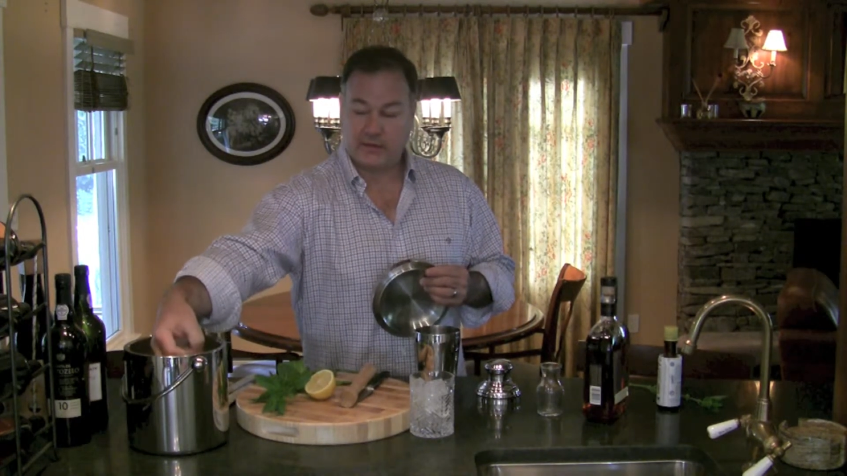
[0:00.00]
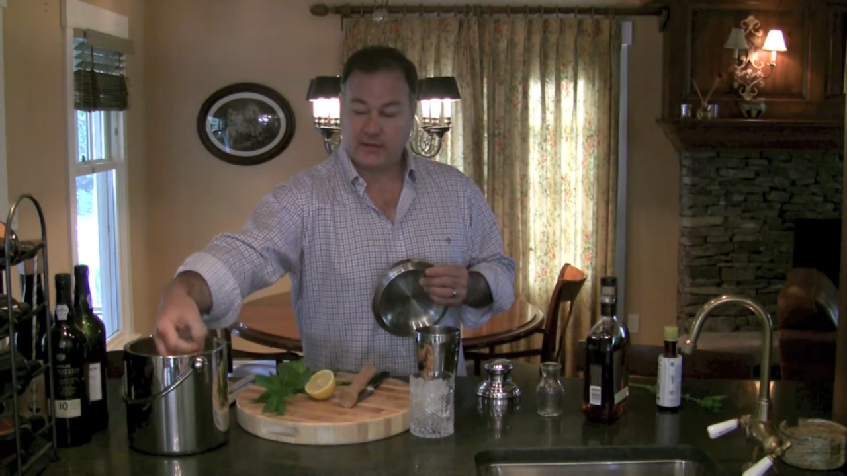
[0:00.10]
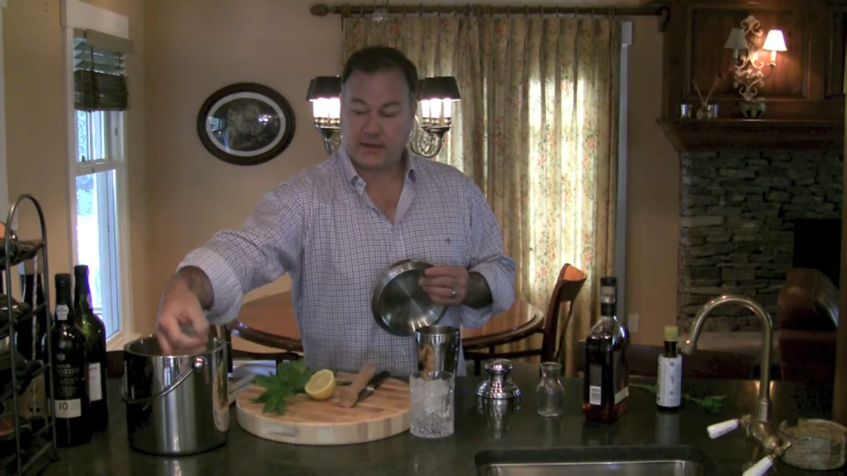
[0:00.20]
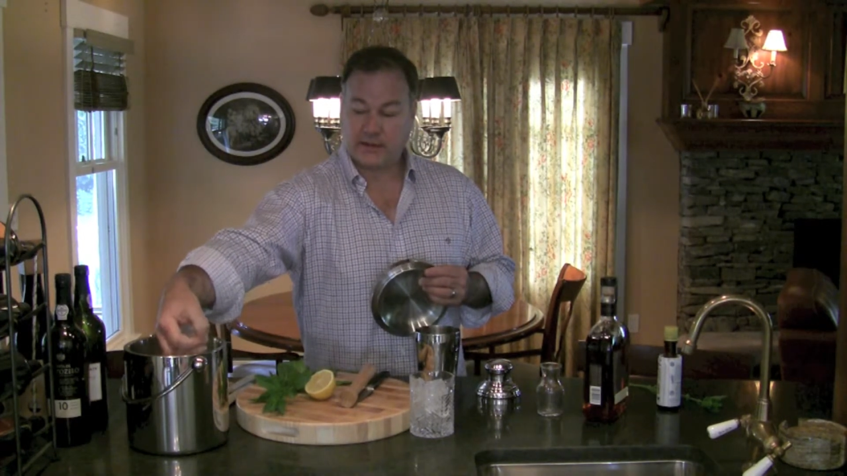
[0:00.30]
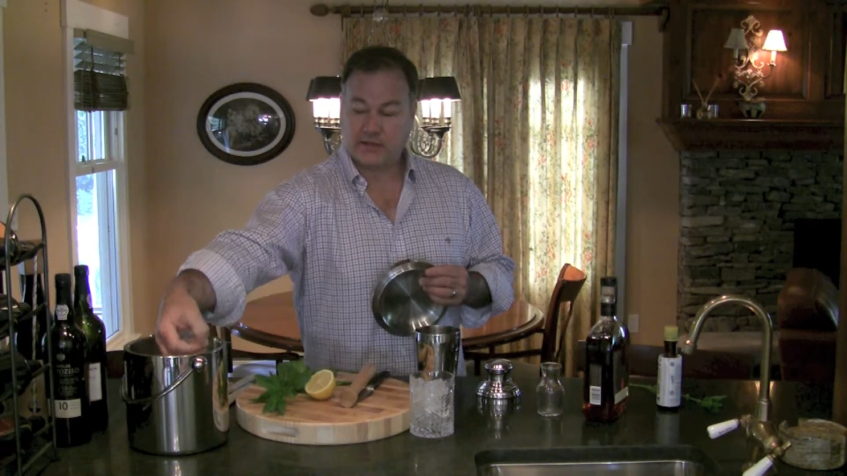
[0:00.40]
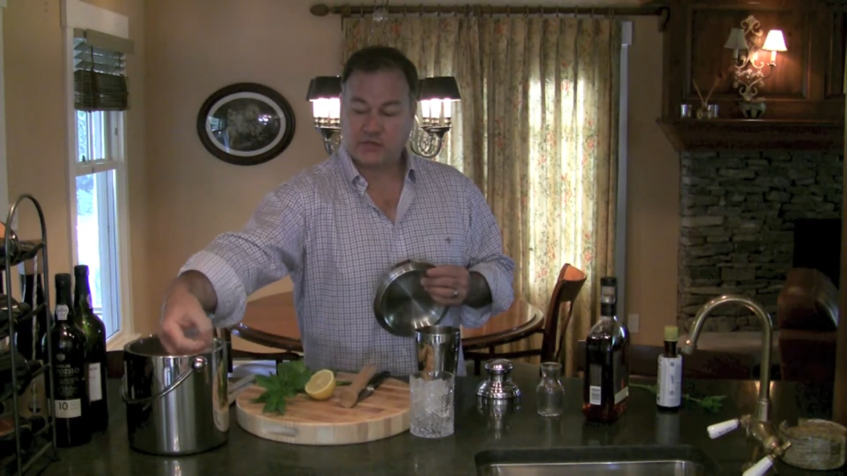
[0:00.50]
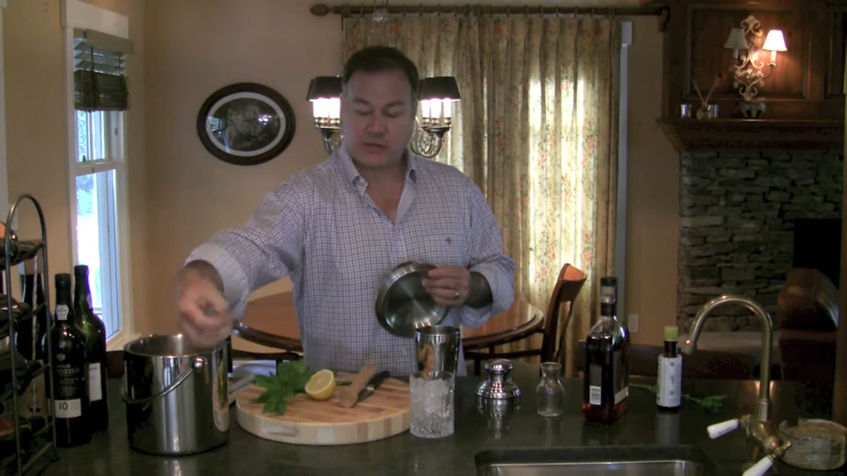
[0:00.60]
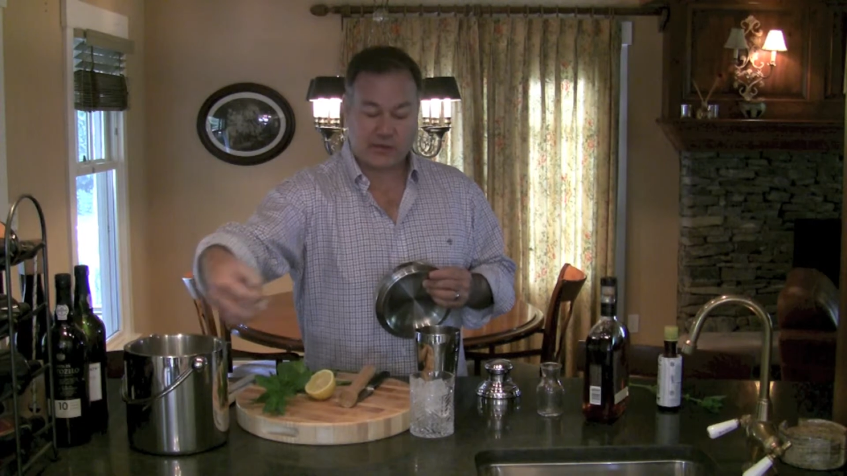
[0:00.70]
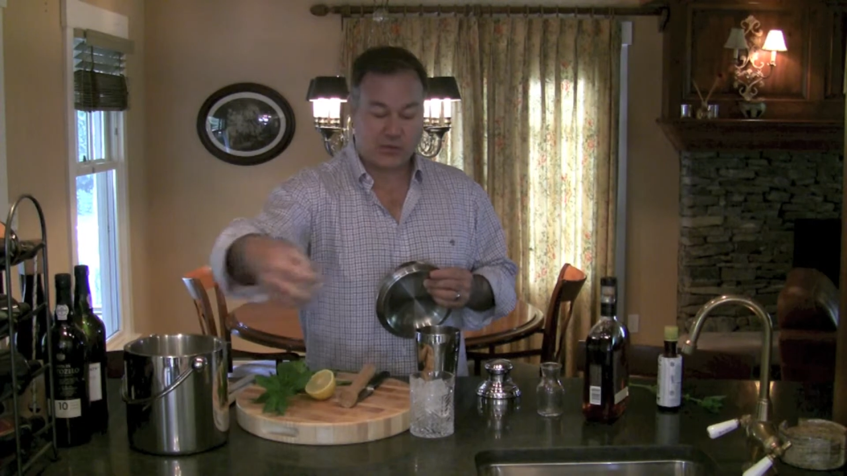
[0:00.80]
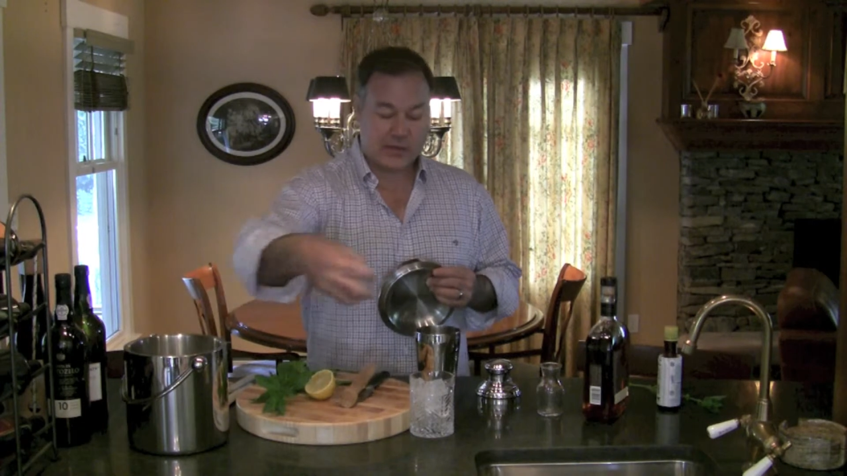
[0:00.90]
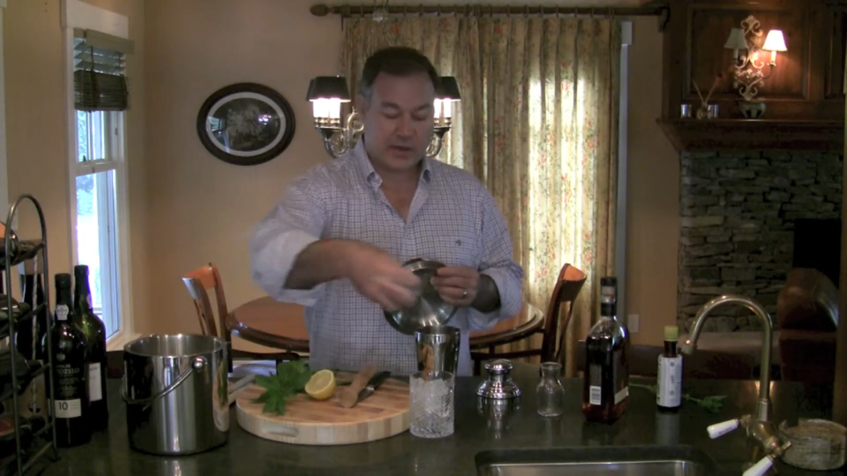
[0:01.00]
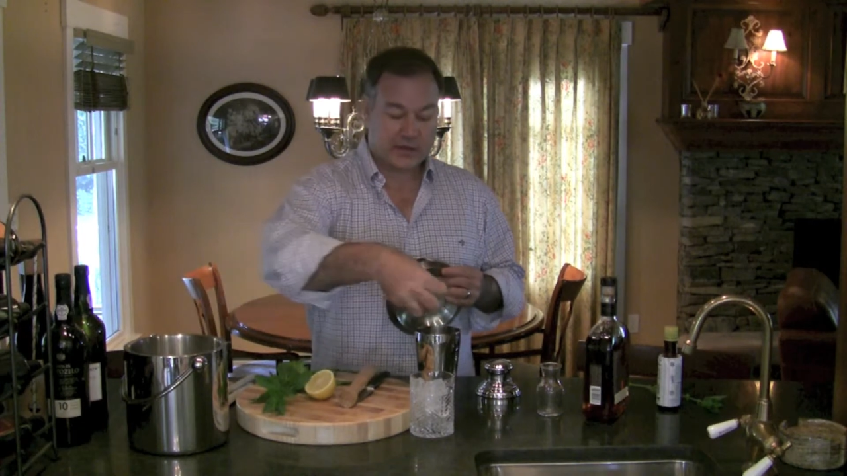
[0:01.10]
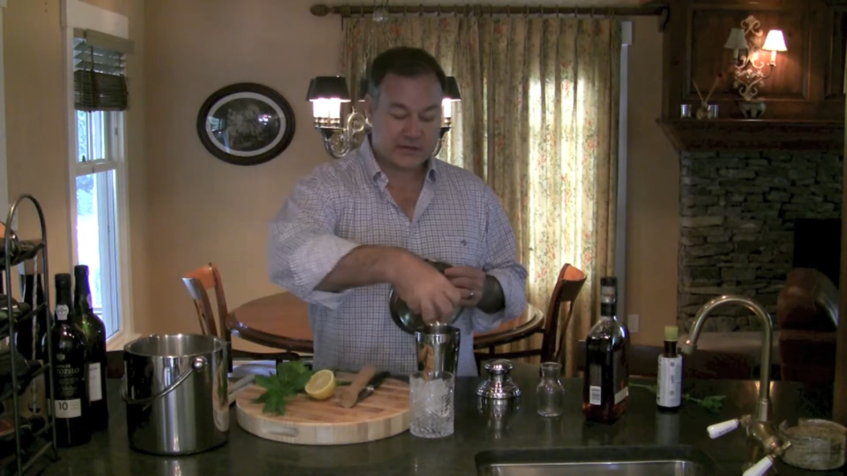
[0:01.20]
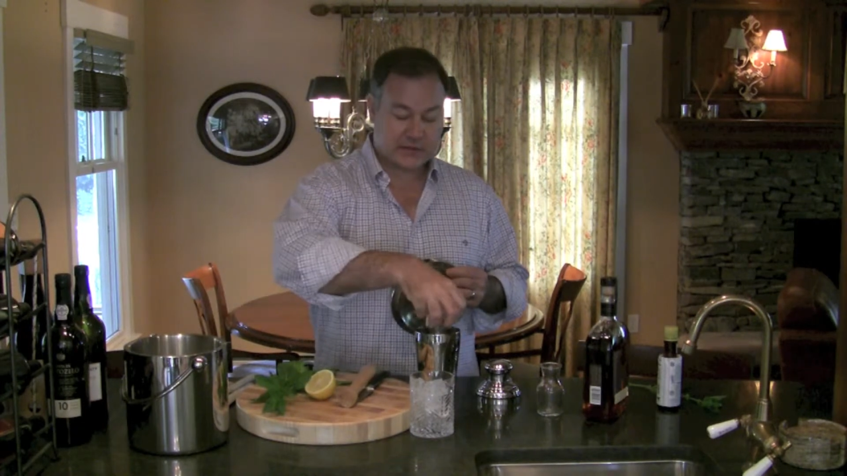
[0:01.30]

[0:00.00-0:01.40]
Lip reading: The idea of shaking it well is